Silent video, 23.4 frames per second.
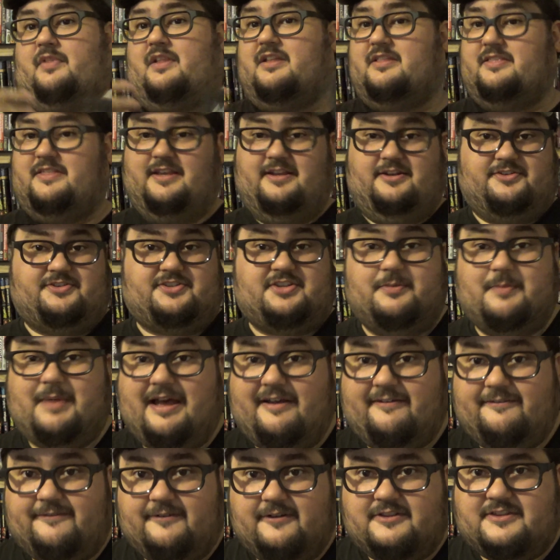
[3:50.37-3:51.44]
There's some
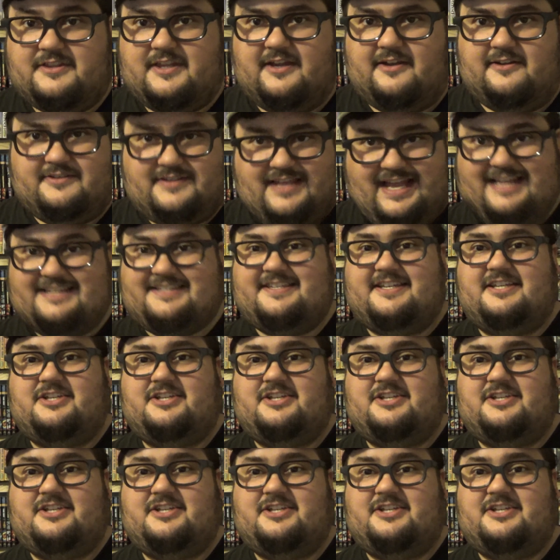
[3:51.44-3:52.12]
effort there. That's